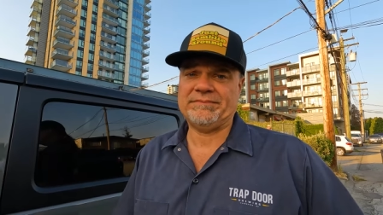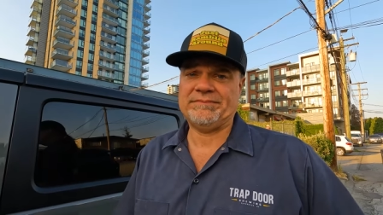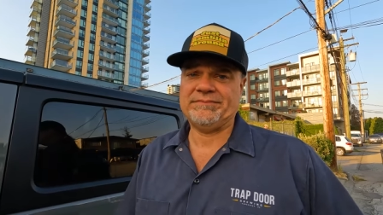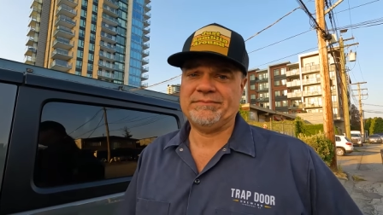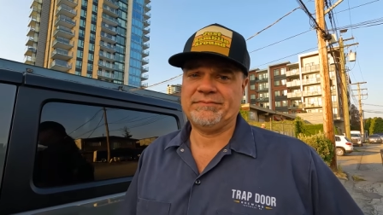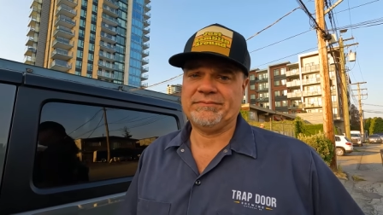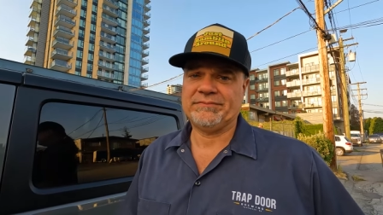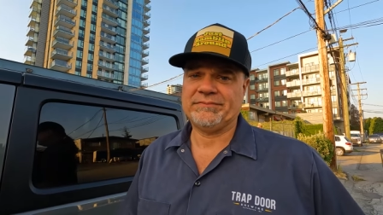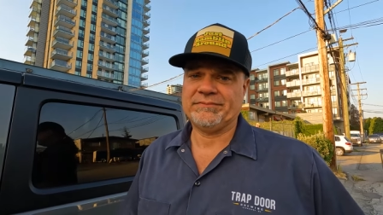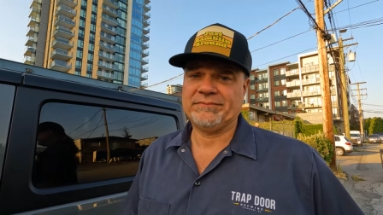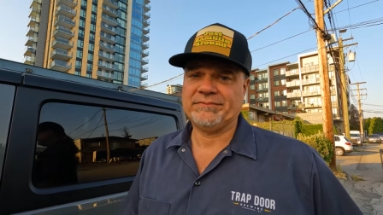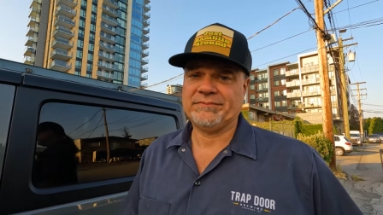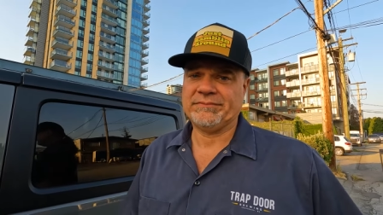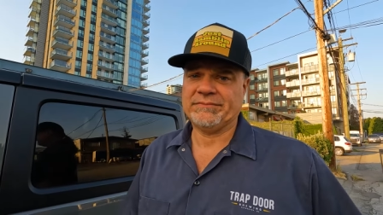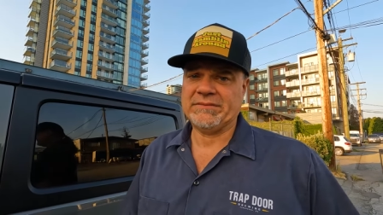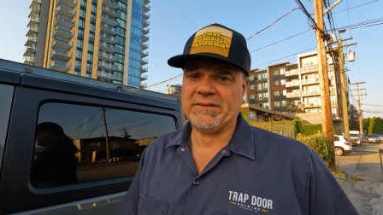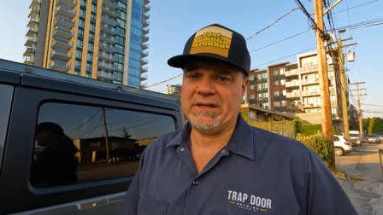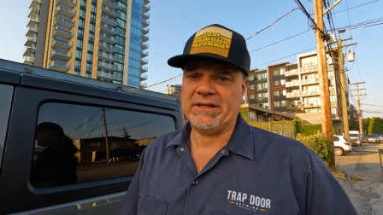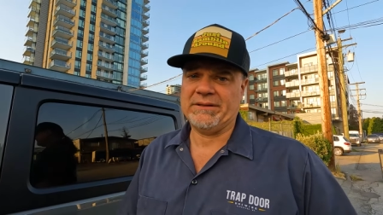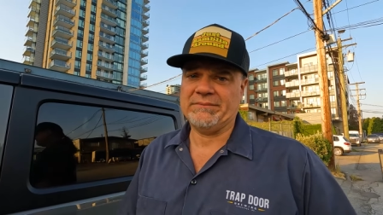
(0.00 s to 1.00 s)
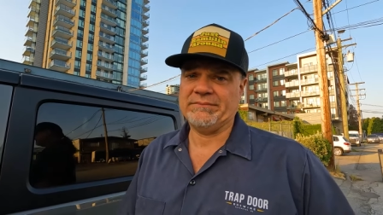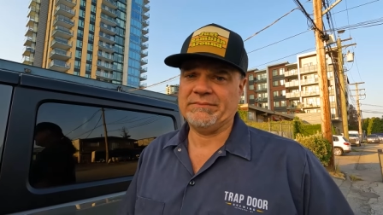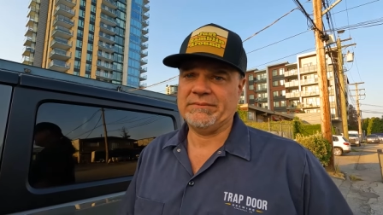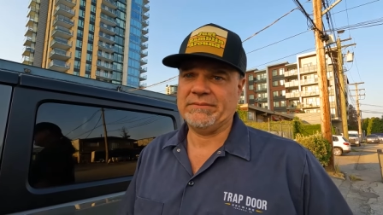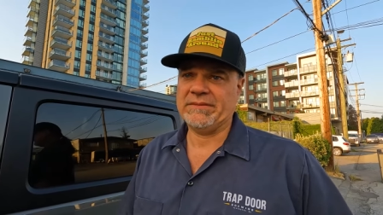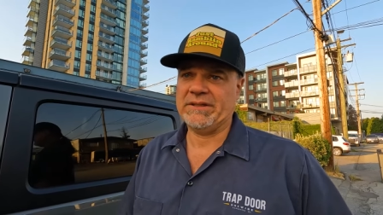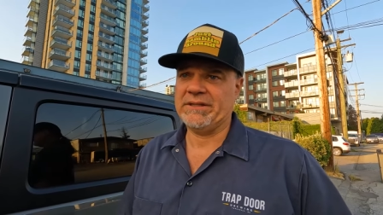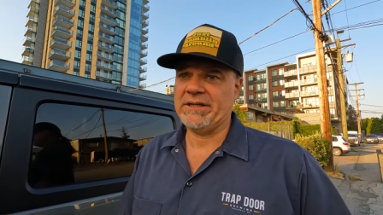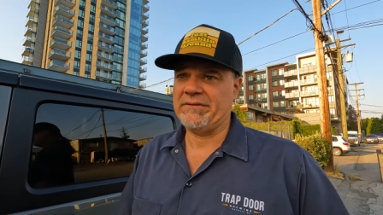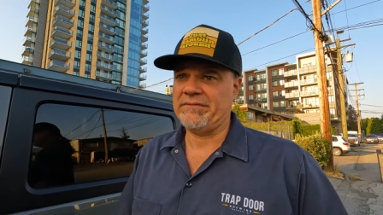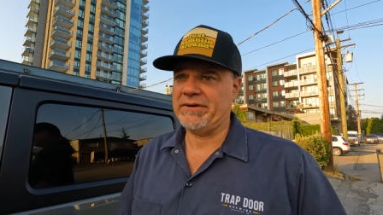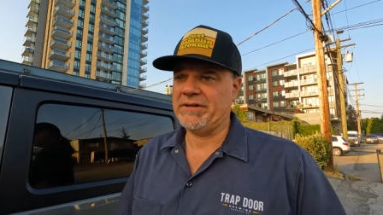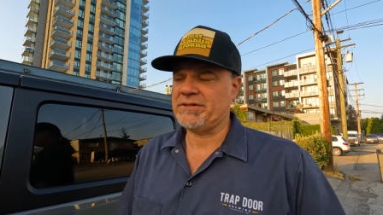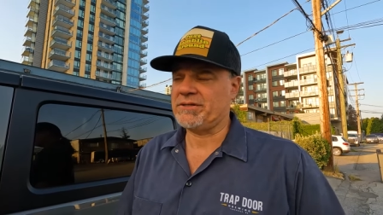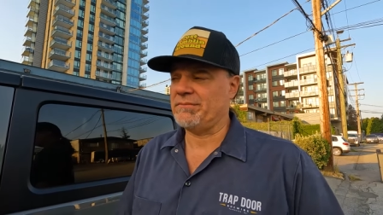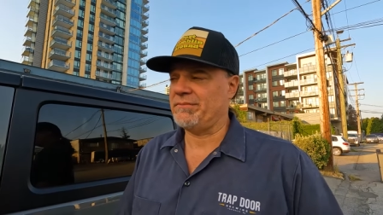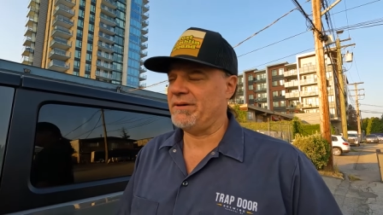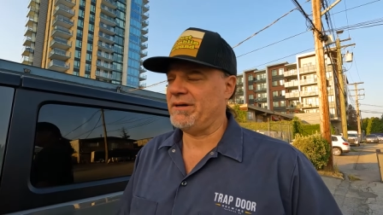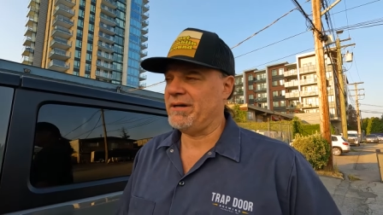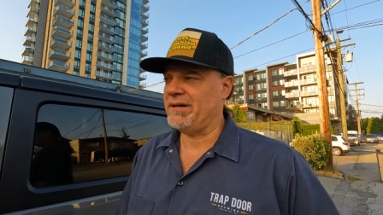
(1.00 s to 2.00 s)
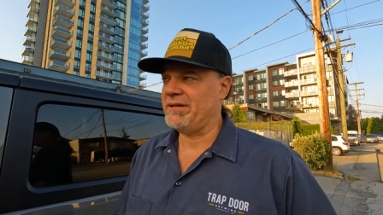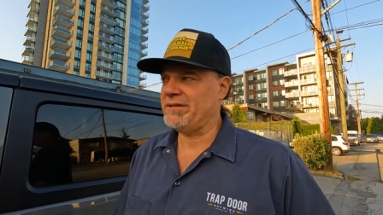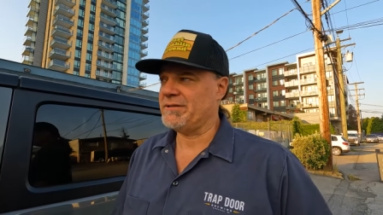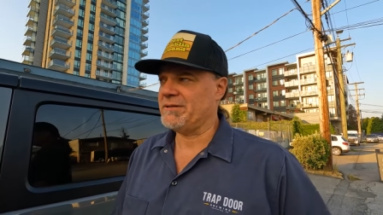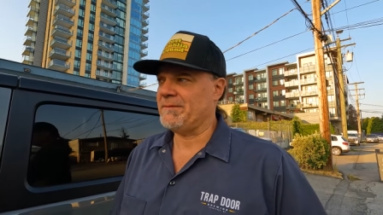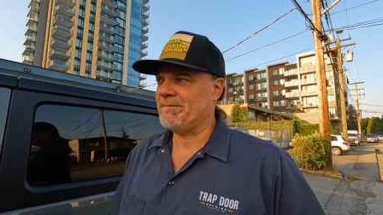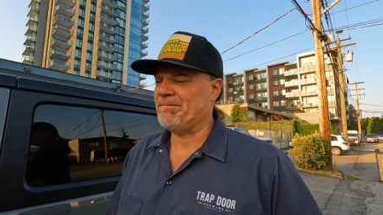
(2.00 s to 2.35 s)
Yeah. Yeah, a definite surprise.